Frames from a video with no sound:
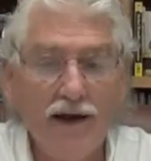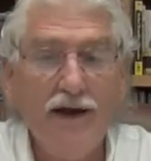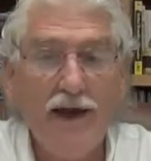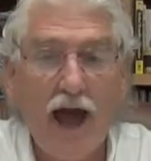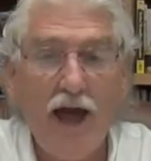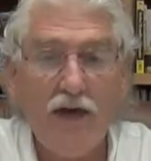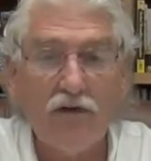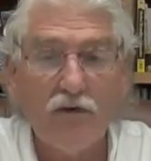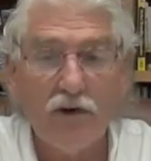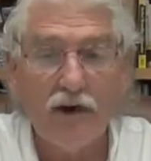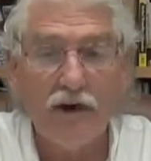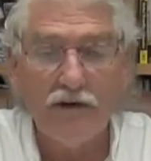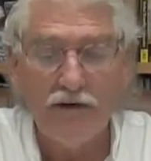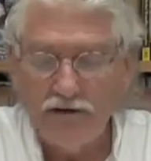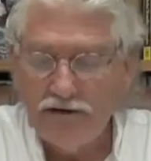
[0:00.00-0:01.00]

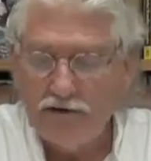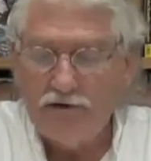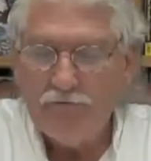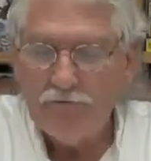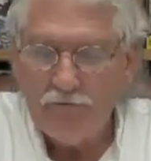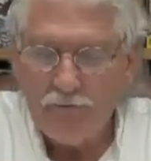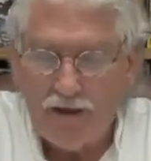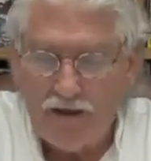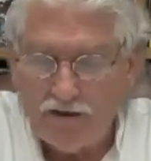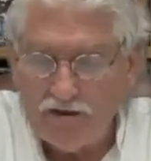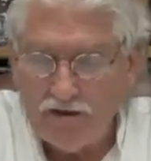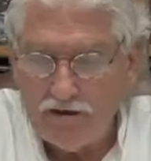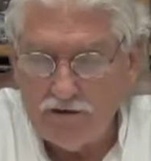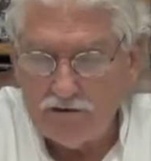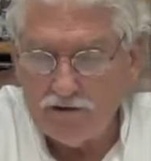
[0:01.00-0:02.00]
gathering.
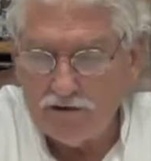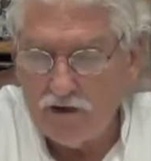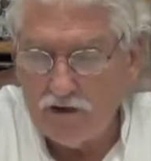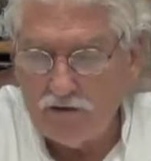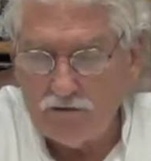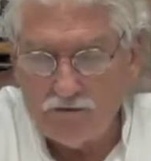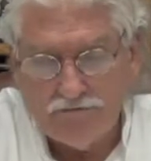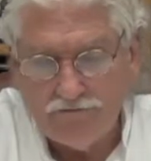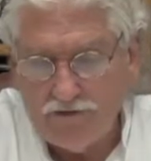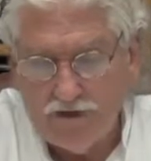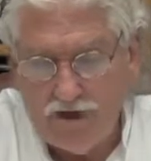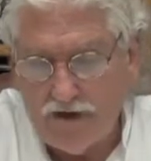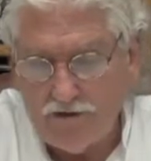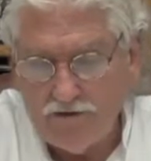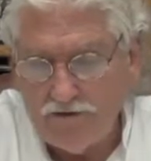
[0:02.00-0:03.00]
And so,
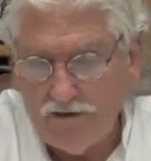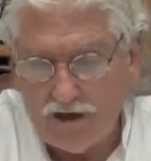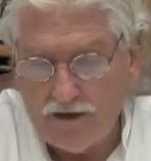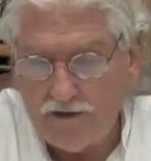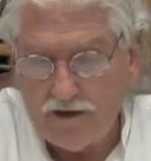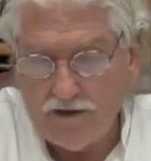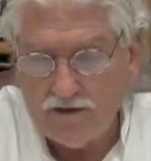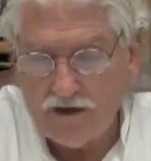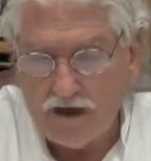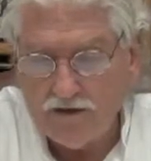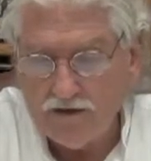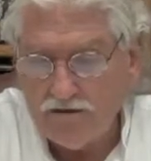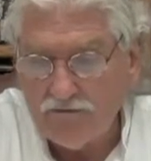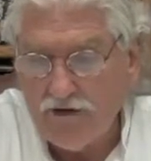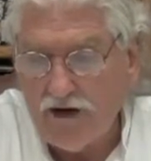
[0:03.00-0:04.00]
yeah, you got to
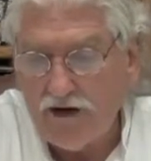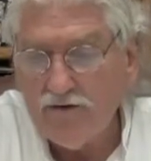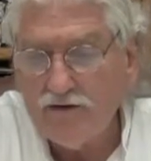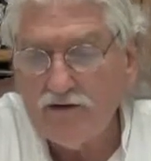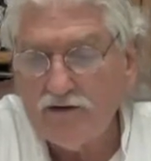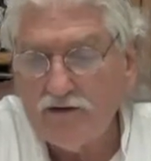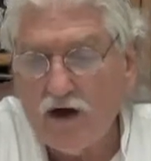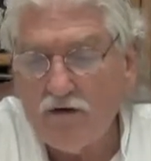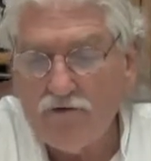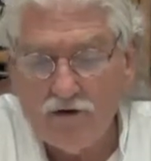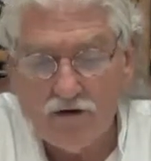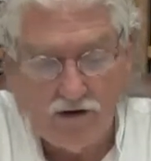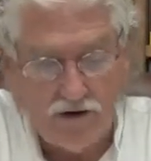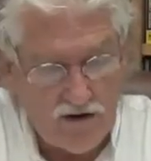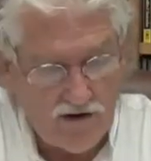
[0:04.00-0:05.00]
detoxify these off of
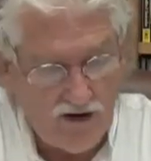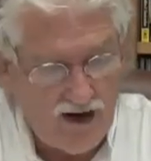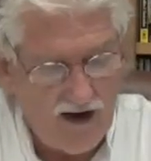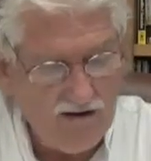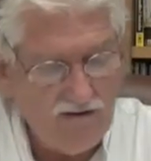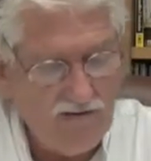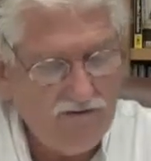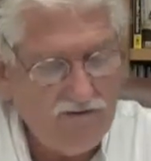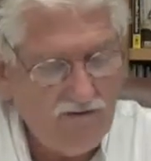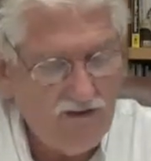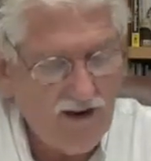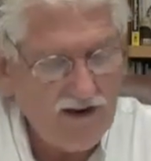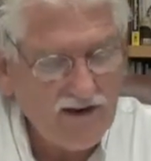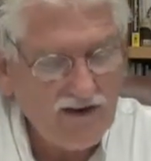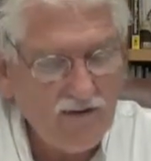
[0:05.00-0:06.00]
your
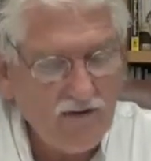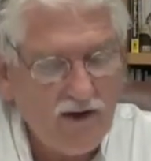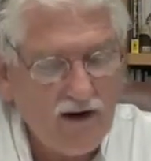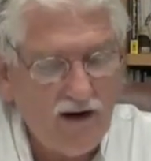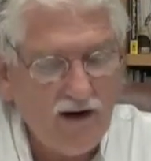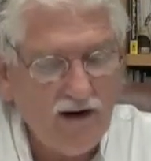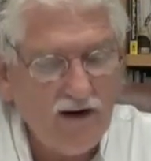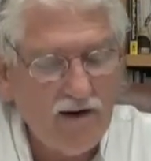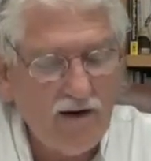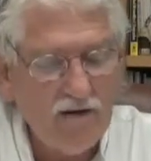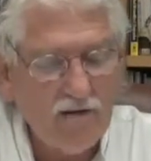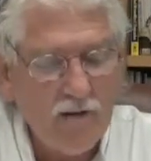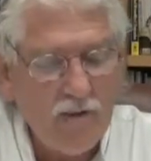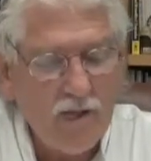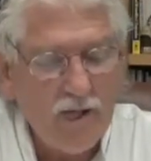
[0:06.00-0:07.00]
face, sweetheart, here.